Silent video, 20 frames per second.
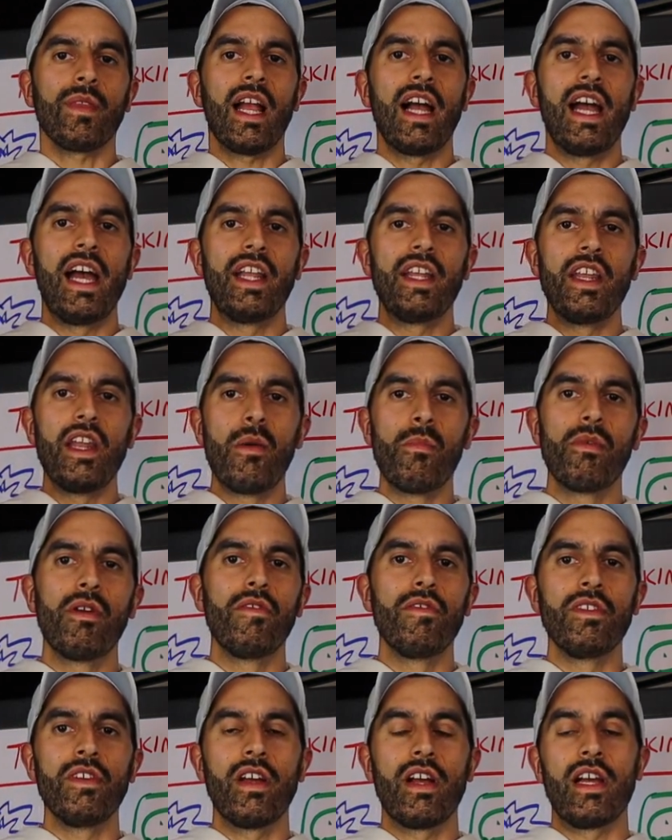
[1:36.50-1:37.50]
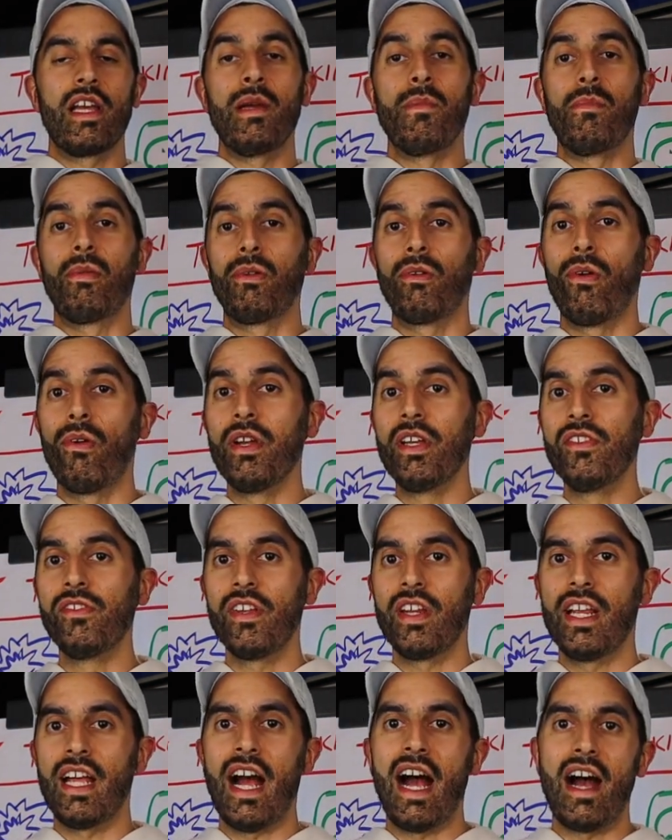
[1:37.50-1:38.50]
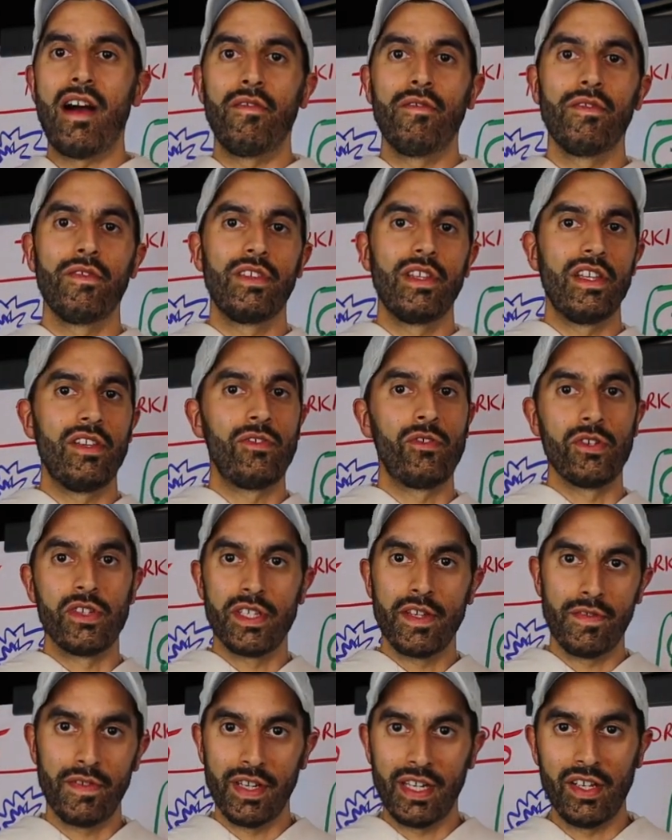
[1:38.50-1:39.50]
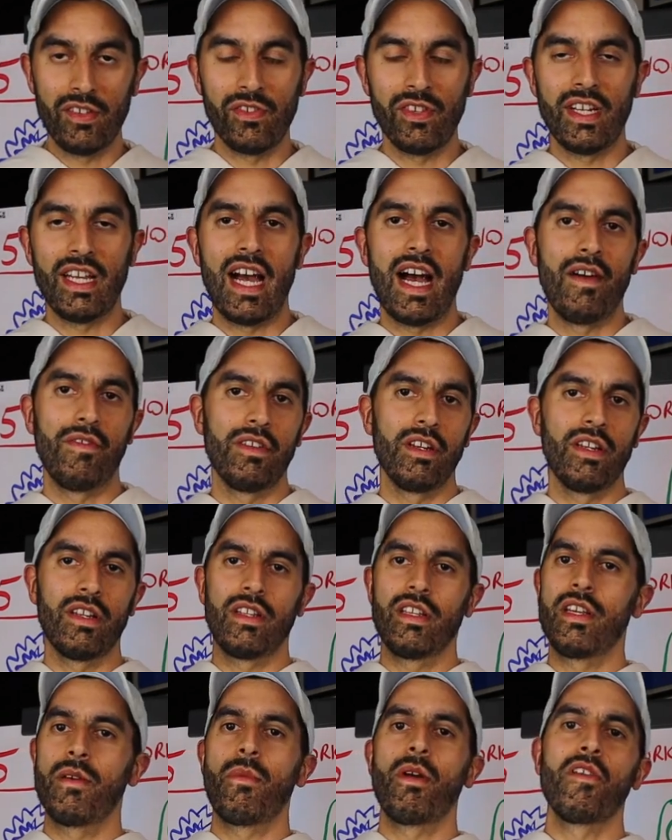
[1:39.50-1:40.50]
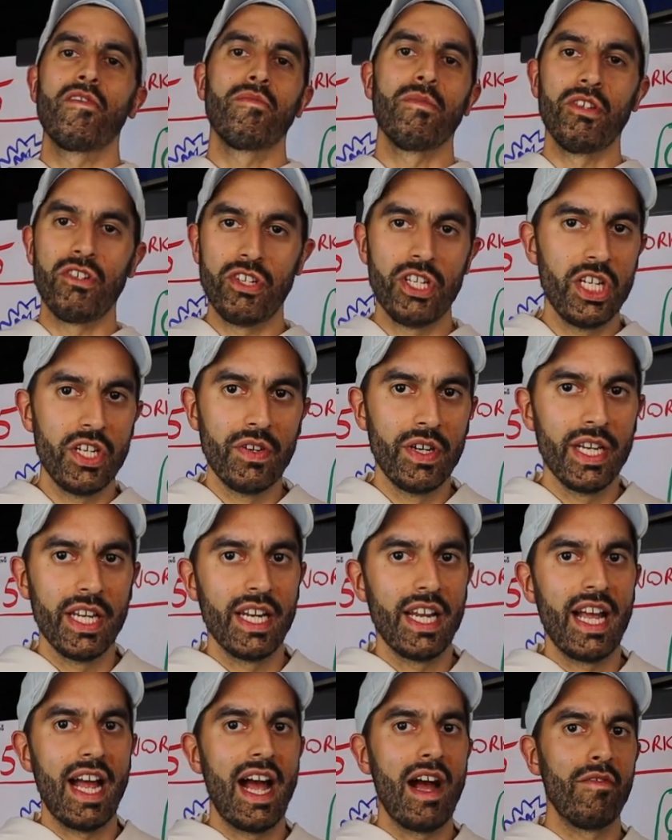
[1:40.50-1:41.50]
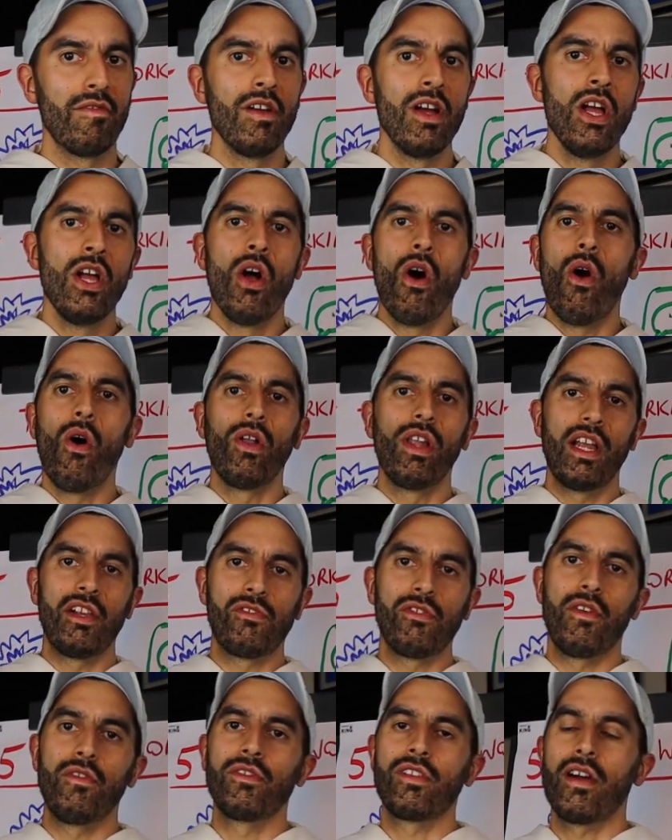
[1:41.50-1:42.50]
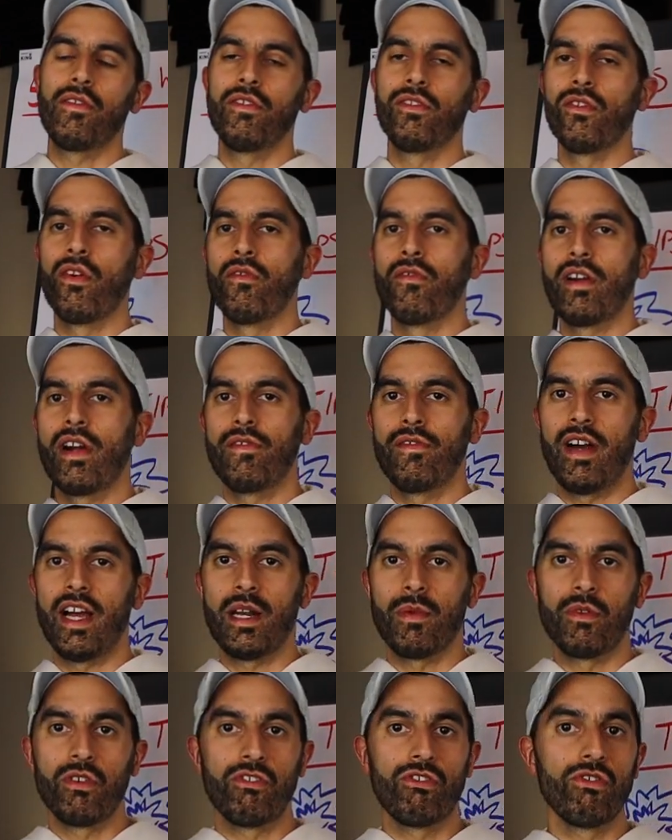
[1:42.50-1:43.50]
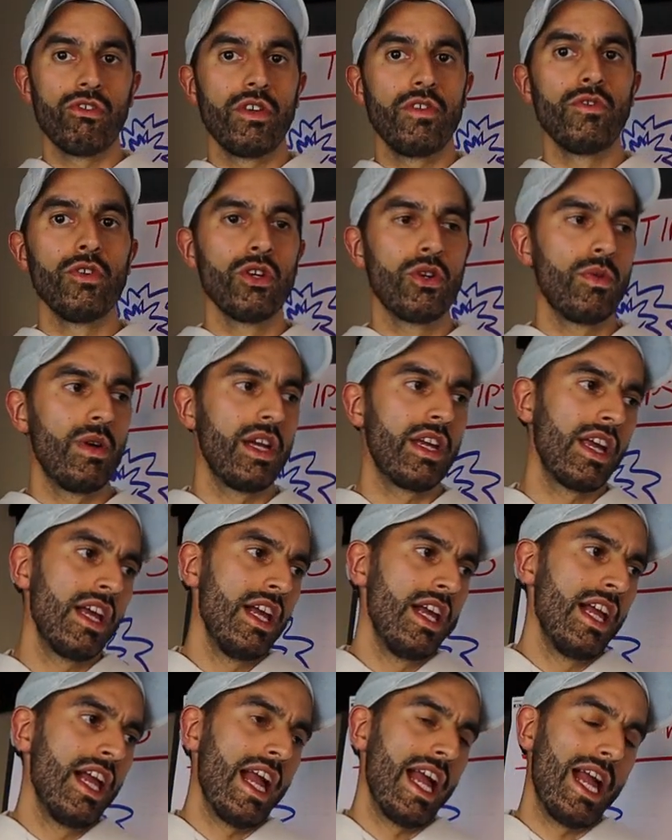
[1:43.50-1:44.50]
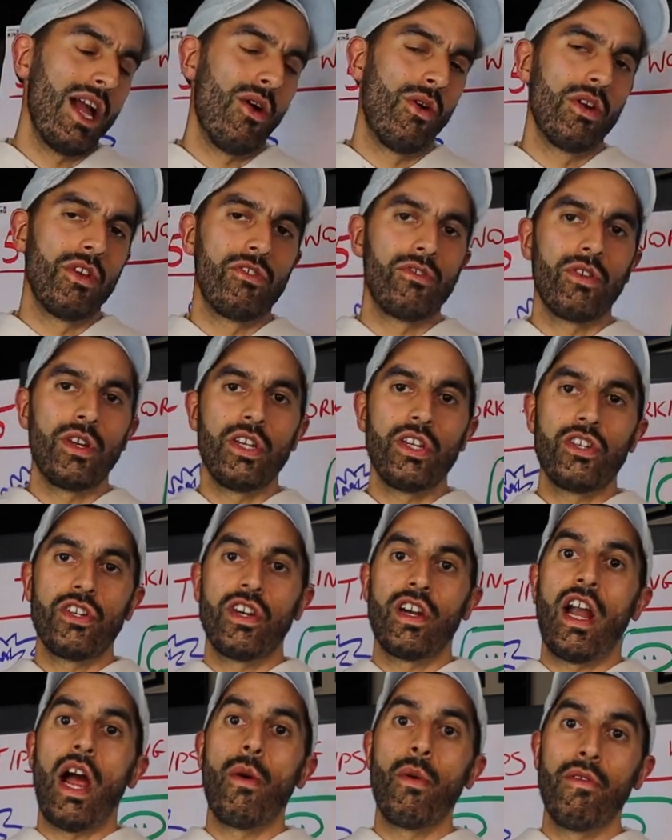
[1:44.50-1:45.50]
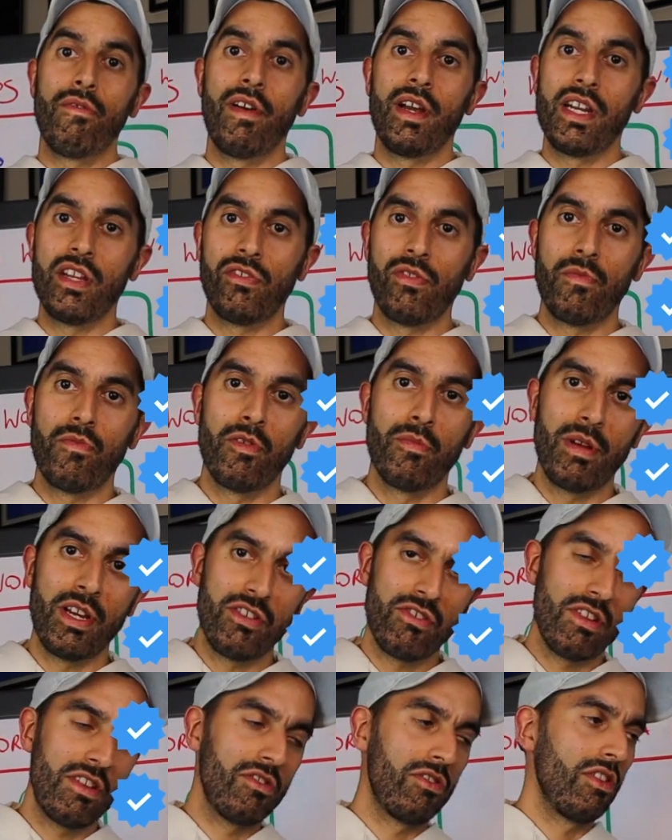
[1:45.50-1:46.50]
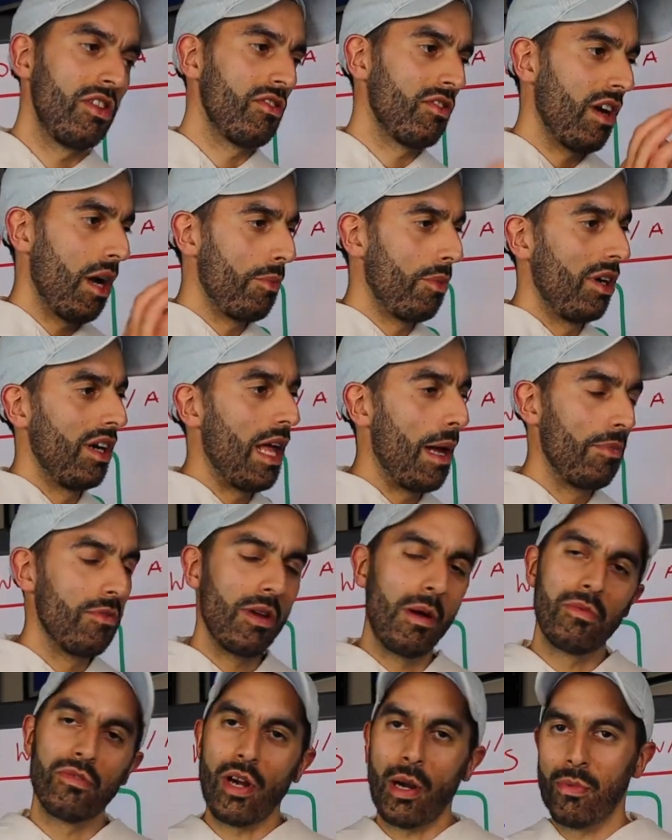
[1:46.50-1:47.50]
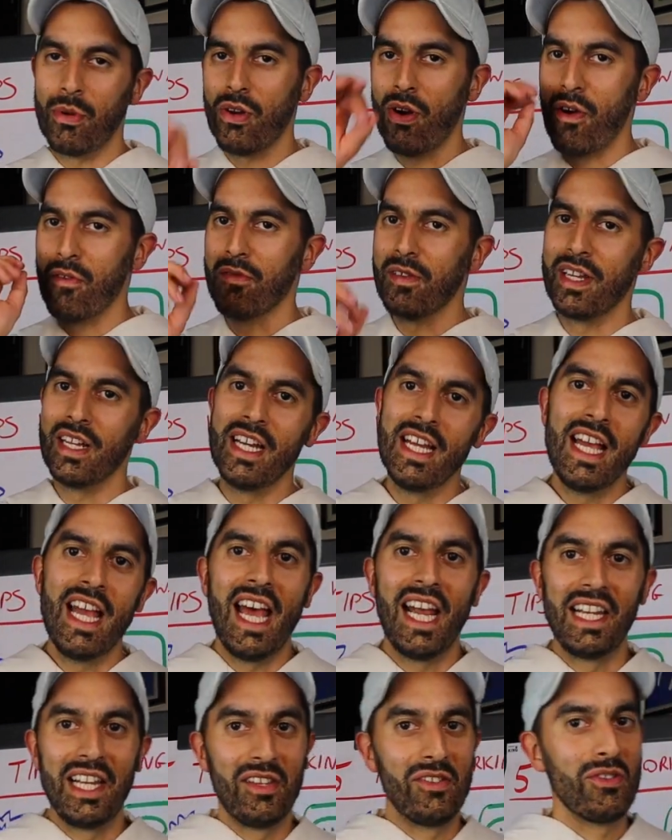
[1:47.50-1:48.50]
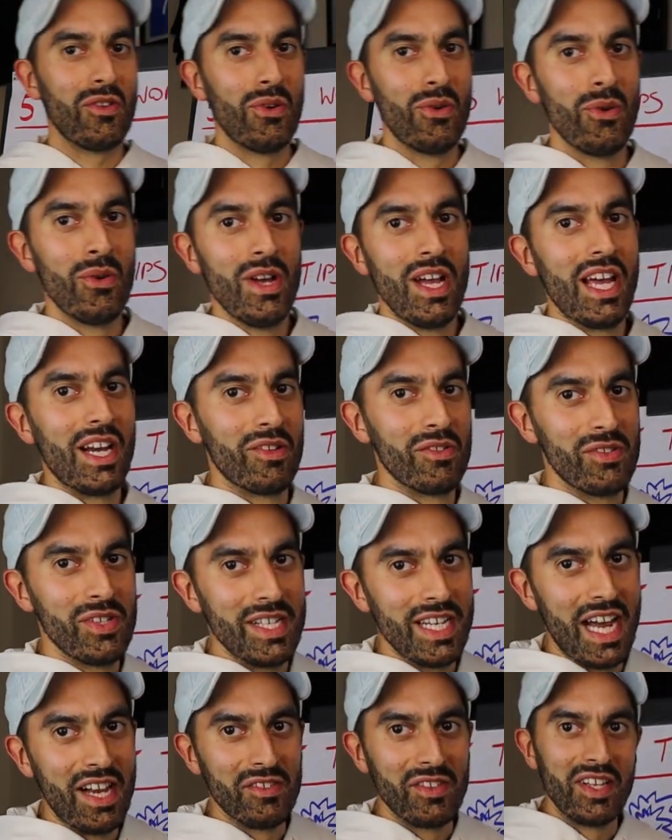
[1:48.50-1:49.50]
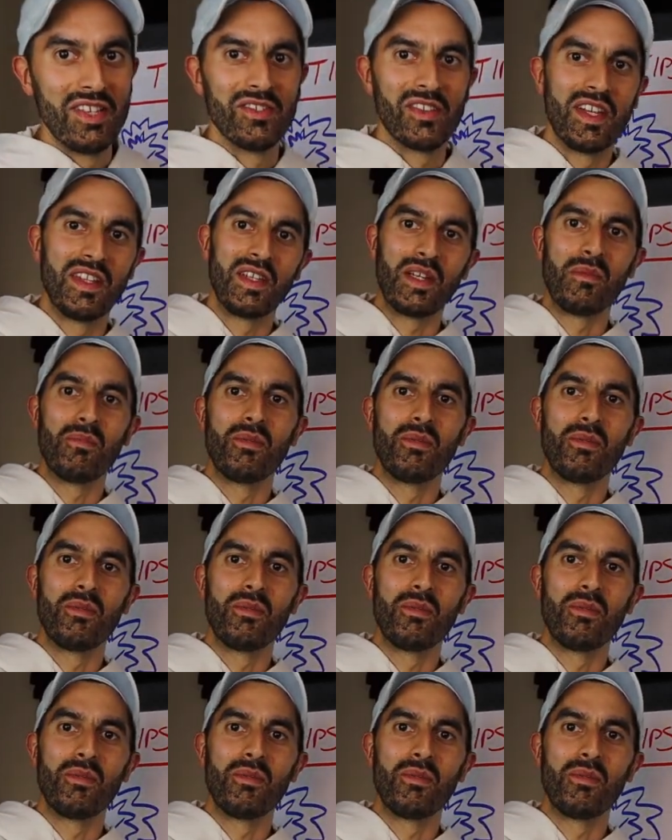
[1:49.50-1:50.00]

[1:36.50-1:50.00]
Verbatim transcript: uh, the number of employees that they have, the certificates that they have, the, the, amount of machinery that they have, all that sort of stuff is all verified. I'm going to show you real quick uh, on a screen share how we find this information. So let's grab our laptops, grab a coffee, and let's go. And I'll see you guys inside the